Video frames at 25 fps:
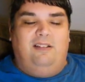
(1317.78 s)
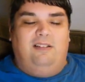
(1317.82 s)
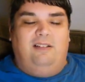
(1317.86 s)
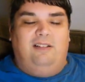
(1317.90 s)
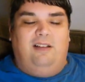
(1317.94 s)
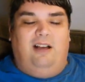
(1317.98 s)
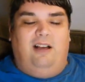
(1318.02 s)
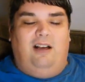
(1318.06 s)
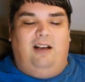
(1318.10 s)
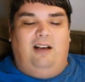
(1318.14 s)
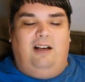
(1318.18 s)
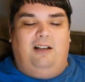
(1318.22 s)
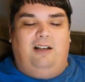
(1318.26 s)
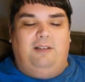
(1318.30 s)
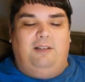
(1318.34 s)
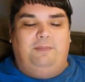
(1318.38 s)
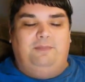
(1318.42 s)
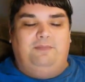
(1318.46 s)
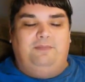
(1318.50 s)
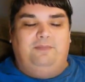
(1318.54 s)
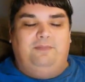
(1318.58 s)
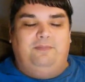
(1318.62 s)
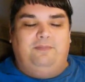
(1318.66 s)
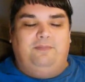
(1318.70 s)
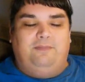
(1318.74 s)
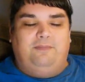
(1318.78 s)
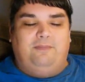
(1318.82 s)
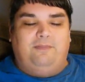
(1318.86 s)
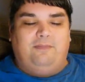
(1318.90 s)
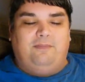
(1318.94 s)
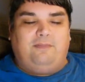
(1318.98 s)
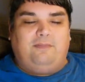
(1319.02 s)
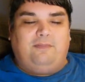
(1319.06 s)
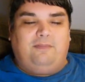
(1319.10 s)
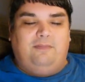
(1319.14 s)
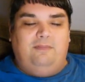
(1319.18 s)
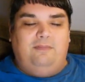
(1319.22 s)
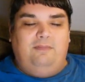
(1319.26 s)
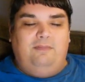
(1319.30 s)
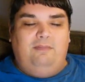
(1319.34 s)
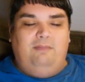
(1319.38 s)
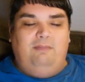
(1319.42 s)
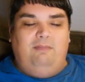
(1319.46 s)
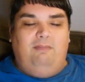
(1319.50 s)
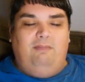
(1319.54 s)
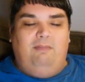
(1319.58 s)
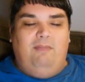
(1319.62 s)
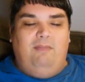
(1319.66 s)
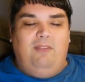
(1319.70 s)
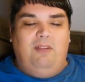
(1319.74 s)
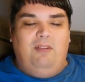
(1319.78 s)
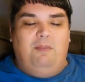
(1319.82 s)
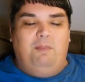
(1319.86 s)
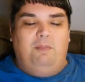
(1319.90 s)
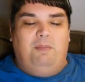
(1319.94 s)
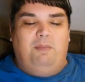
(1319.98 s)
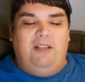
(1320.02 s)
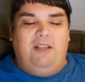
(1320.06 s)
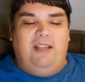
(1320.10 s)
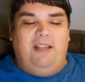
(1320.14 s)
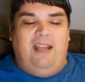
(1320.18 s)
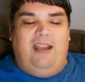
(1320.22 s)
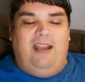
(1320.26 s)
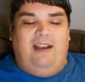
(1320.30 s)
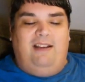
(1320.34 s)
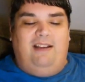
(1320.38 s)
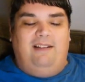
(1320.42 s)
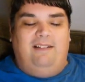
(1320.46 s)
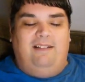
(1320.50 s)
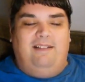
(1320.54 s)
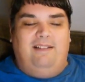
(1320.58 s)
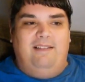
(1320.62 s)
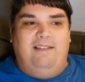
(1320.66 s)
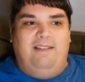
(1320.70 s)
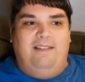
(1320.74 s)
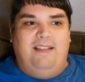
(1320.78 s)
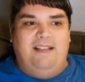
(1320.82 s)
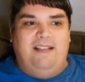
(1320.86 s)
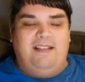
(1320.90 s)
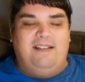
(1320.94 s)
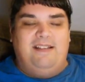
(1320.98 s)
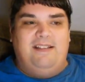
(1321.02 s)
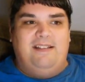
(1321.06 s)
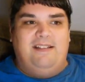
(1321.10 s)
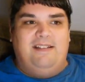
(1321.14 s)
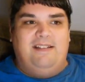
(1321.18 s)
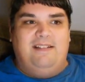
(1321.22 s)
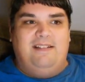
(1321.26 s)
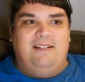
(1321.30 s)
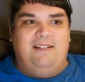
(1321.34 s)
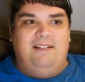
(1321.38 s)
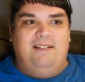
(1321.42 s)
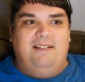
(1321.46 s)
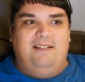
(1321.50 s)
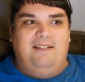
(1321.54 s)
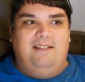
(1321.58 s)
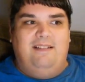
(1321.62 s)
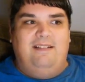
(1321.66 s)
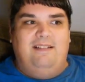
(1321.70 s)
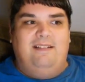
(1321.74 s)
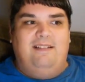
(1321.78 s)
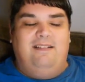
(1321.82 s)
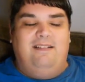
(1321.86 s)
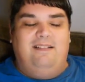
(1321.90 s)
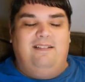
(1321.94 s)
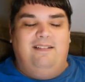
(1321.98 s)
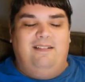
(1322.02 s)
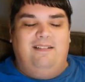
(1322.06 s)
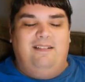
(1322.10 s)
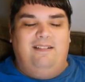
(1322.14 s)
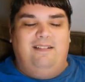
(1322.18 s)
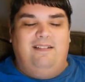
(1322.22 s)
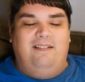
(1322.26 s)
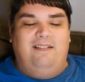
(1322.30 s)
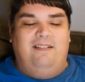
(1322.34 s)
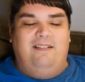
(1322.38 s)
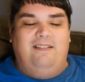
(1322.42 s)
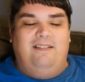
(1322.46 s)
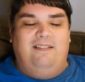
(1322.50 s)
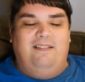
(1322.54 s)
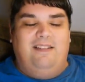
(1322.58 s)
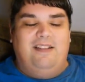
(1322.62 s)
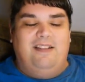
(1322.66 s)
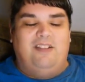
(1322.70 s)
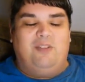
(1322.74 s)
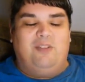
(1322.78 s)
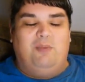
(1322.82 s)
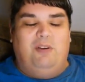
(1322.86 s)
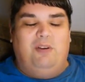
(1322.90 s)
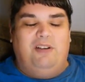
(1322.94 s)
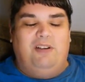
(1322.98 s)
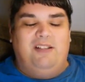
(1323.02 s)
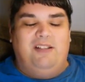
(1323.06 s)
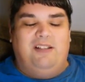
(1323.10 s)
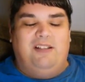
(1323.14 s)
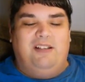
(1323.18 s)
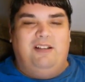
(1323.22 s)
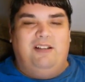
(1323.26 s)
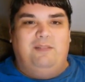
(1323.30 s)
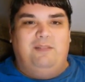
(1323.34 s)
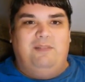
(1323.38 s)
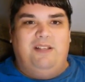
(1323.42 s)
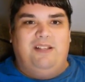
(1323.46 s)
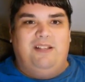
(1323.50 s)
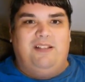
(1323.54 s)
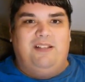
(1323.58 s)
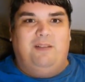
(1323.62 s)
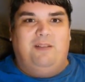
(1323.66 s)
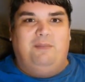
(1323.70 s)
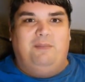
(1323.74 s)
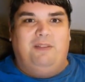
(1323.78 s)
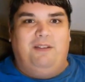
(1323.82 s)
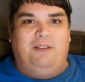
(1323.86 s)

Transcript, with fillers: Um, but yeah, this this one is going to be something